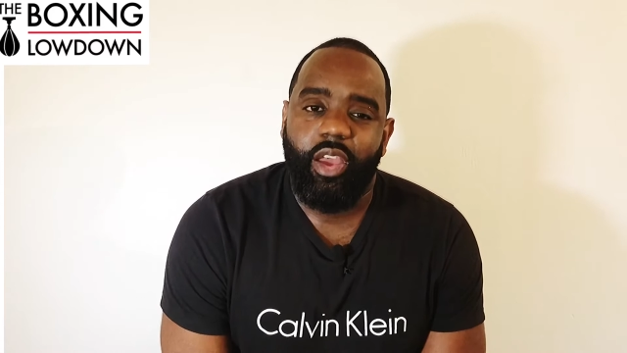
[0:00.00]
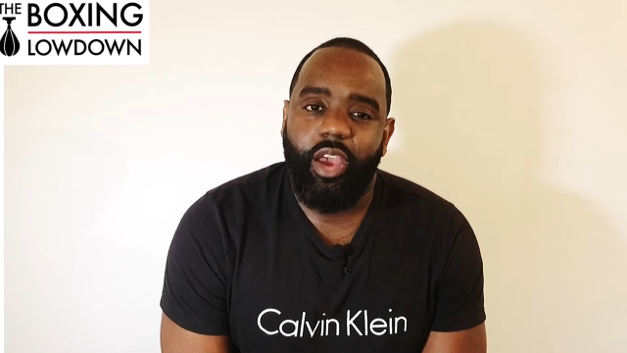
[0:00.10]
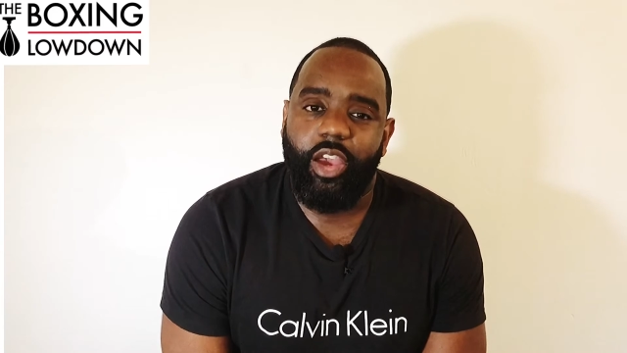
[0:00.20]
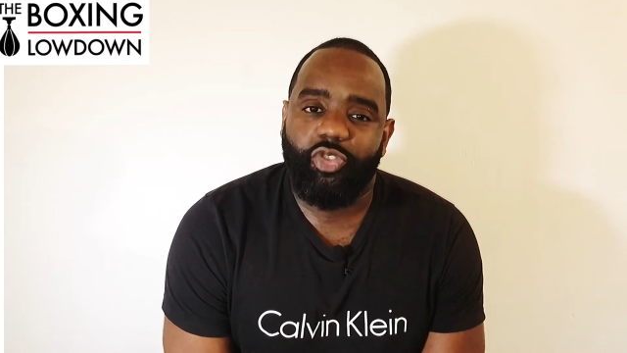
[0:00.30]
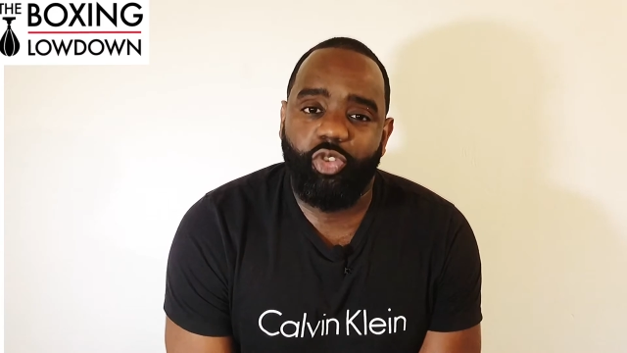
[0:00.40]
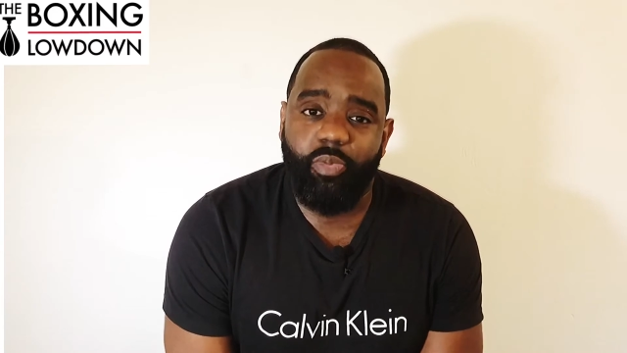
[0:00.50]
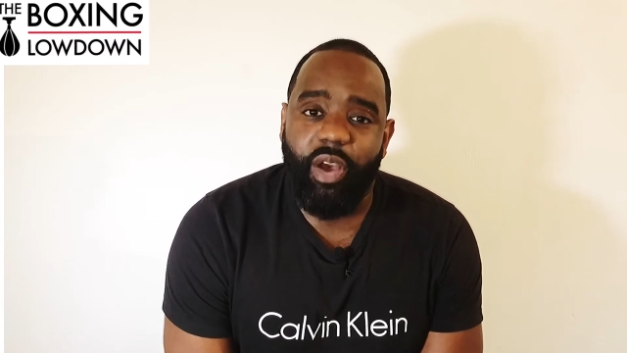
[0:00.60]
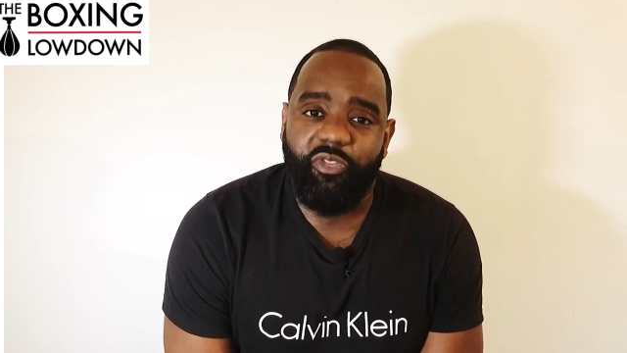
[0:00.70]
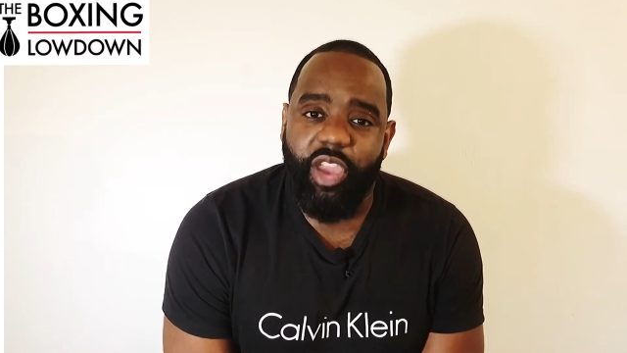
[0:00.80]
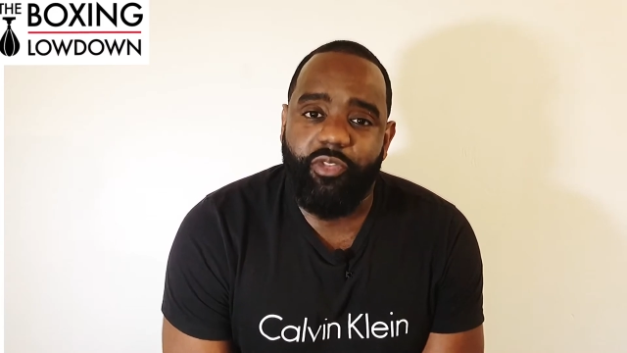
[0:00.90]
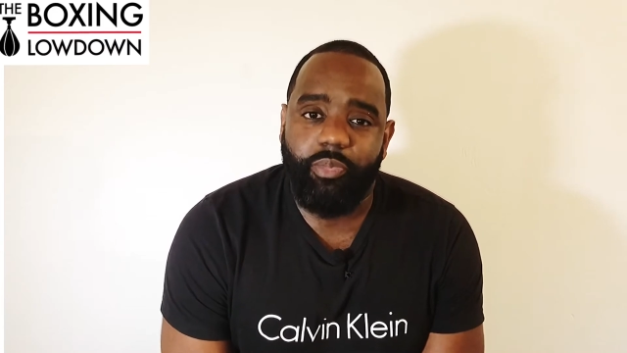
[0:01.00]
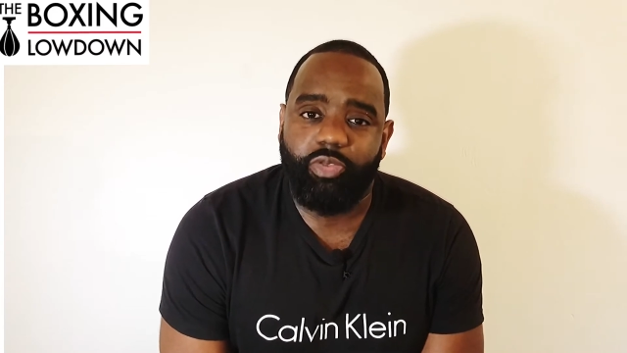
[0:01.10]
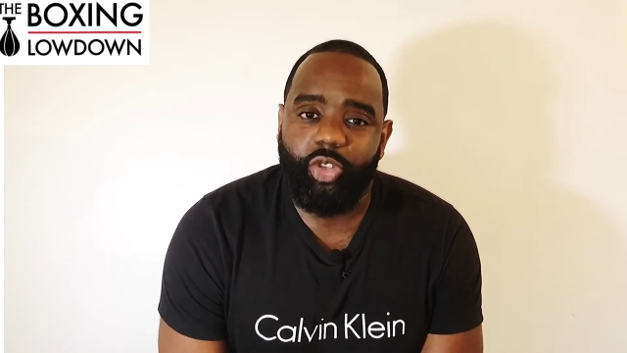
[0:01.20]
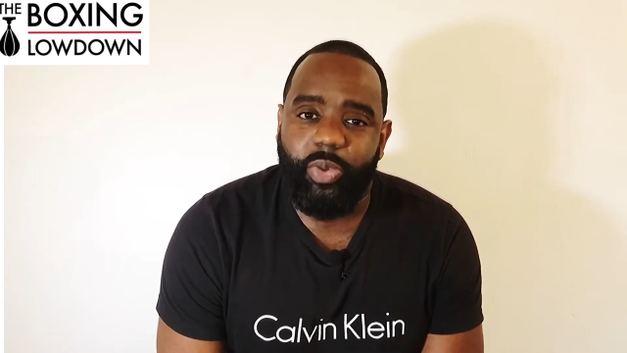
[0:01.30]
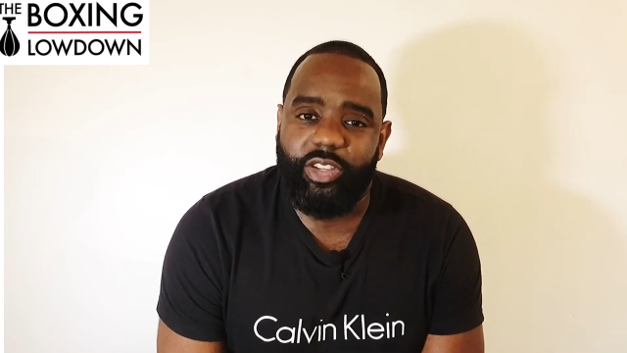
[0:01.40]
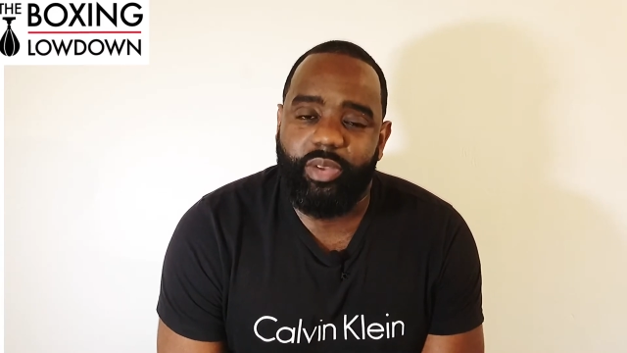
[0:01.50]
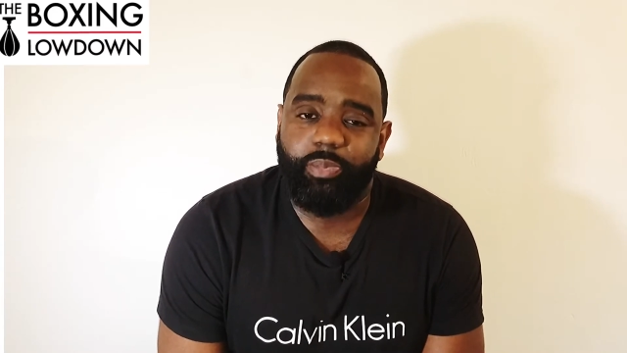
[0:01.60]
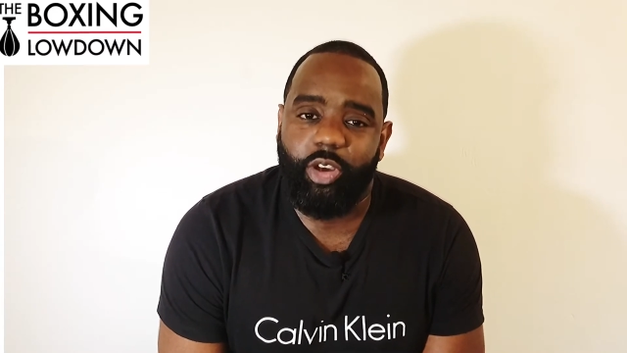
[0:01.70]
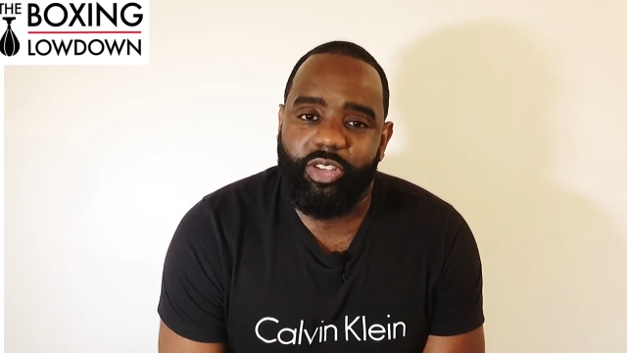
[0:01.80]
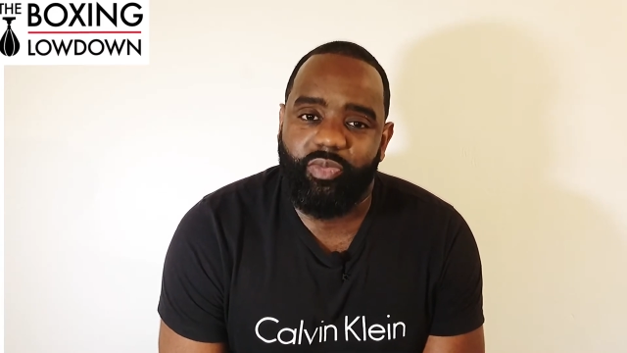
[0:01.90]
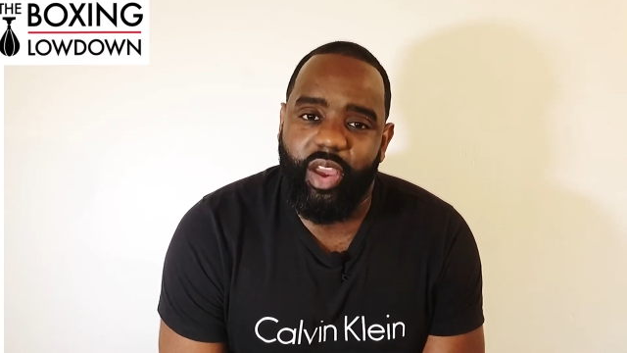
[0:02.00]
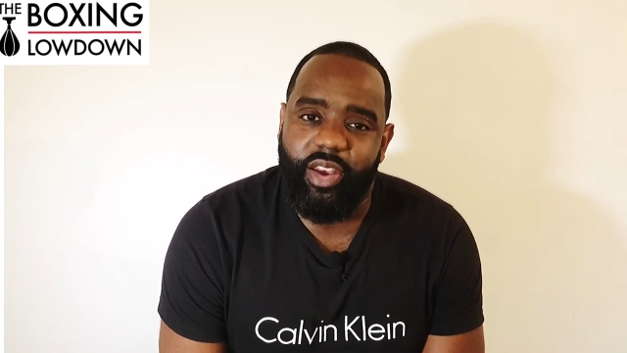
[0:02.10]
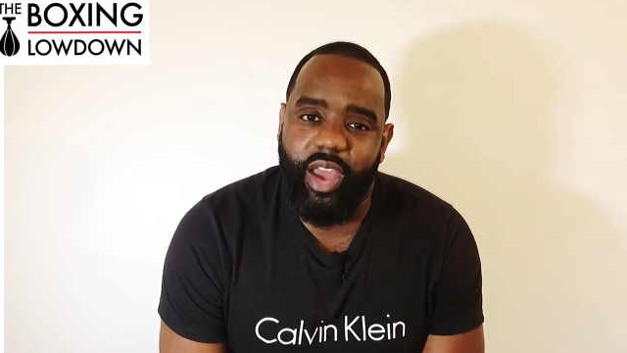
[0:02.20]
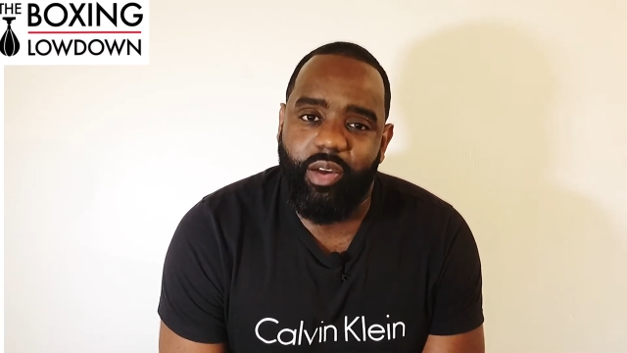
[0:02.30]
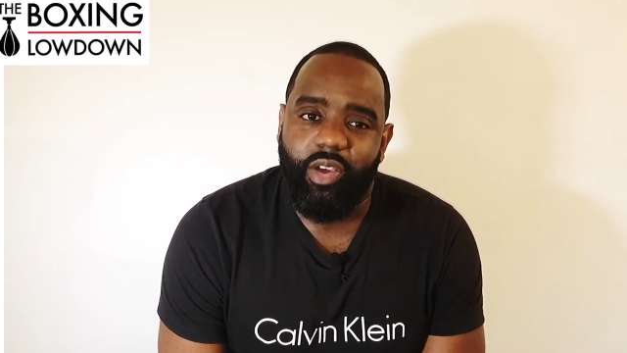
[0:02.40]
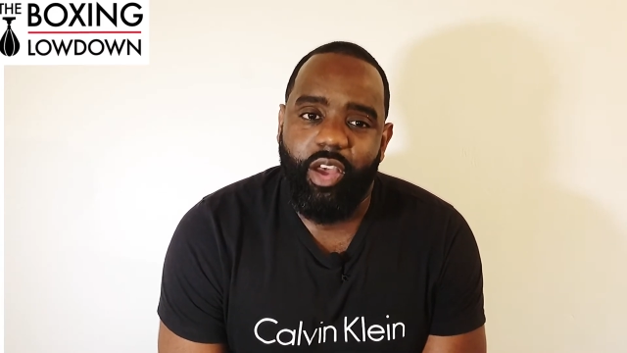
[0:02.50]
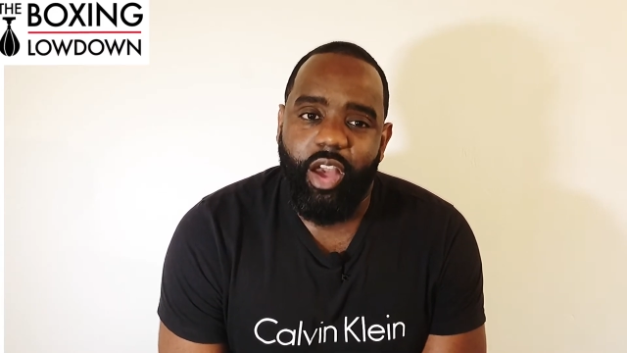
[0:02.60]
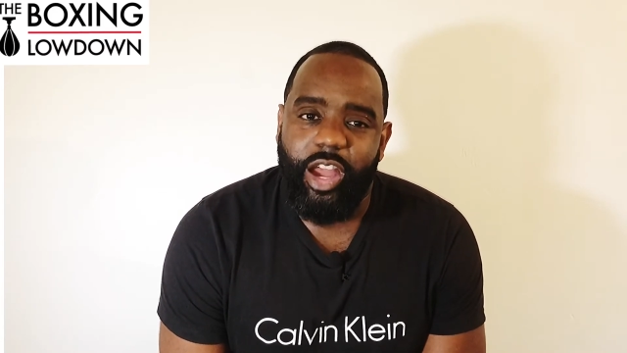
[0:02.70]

Uh, two of my favourite prospects in boxing right now.